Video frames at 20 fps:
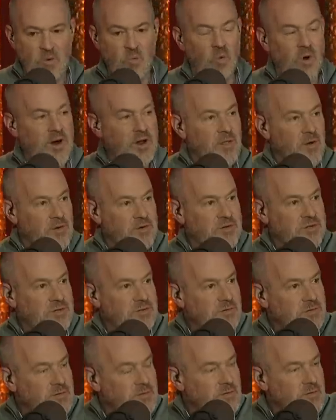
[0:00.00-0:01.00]
One of those
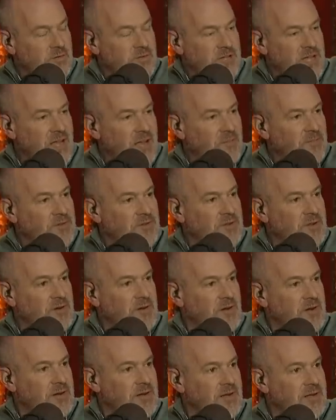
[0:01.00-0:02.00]
teams
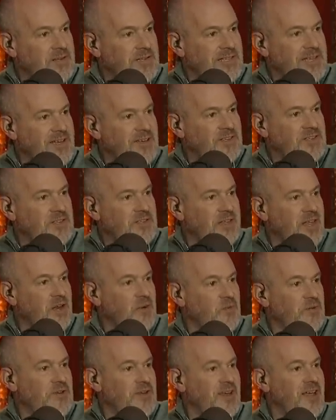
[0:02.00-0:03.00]
on his list that he
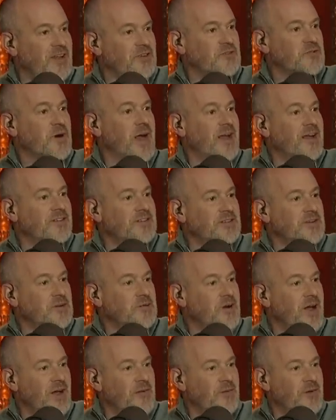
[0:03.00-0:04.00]
was going to get traded to, right?